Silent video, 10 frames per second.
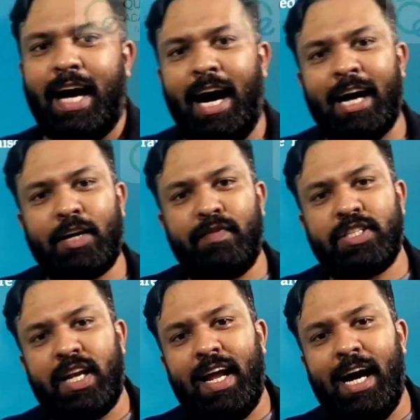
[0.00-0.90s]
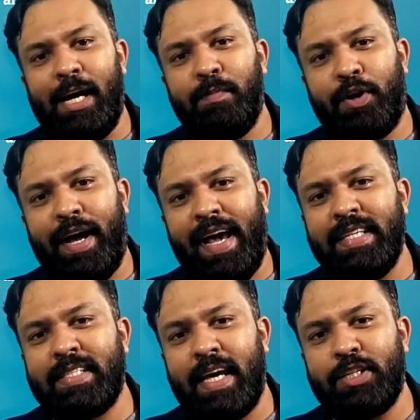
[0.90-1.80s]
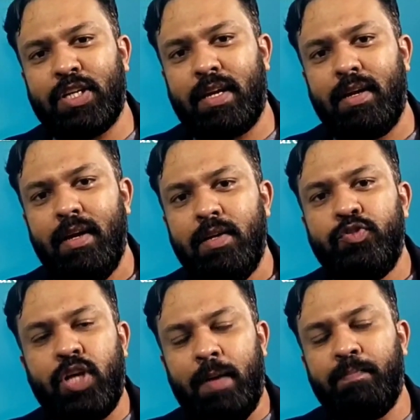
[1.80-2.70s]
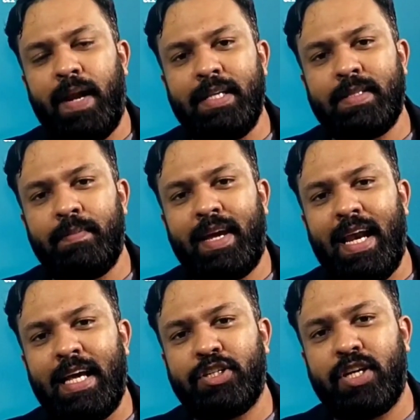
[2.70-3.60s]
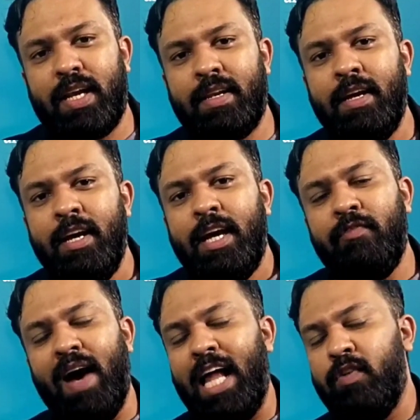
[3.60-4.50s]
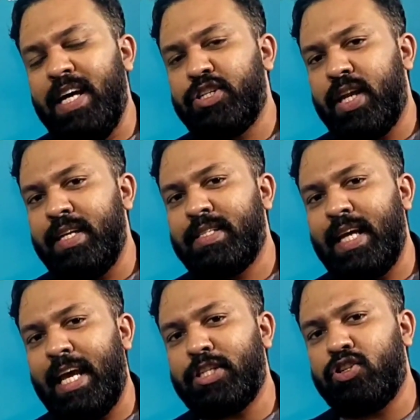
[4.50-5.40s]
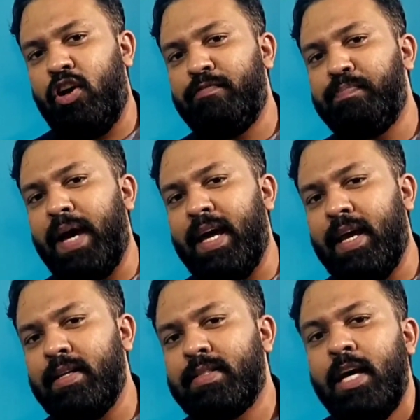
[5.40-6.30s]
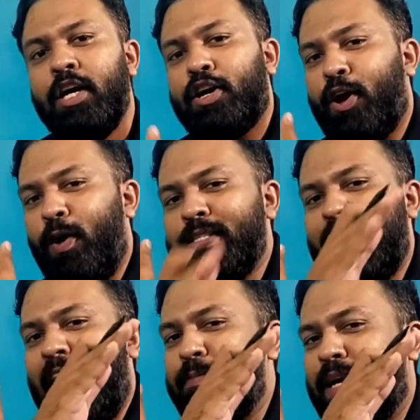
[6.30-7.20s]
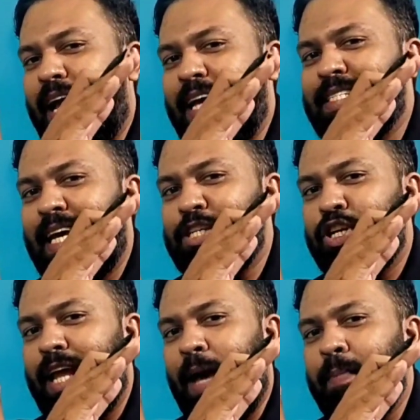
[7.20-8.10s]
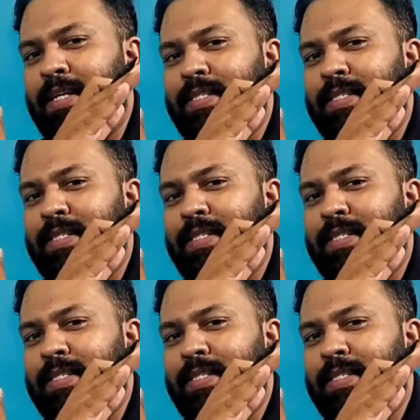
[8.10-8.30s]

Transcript: artificial hybridization. Germplasm collection, evaluation and selection of parents, cross hybridization among